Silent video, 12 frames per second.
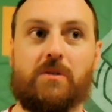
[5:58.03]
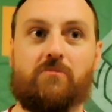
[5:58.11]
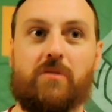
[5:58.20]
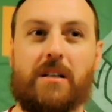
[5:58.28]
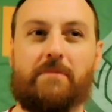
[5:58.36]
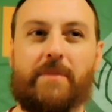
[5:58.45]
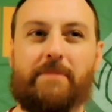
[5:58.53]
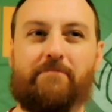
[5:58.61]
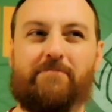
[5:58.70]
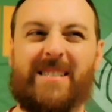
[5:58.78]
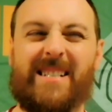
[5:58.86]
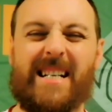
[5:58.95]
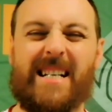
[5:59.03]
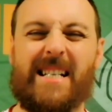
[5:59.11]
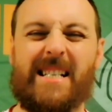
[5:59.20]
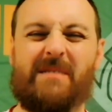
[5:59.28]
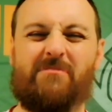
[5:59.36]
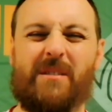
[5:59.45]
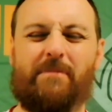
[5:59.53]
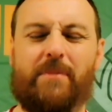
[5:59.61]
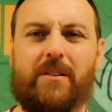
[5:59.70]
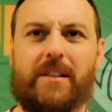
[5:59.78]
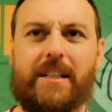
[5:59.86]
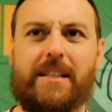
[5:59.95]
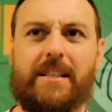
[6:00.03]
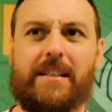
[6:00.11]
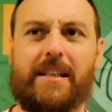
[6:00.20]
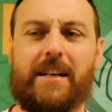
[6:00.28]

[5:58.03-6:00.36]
will be pleased with a point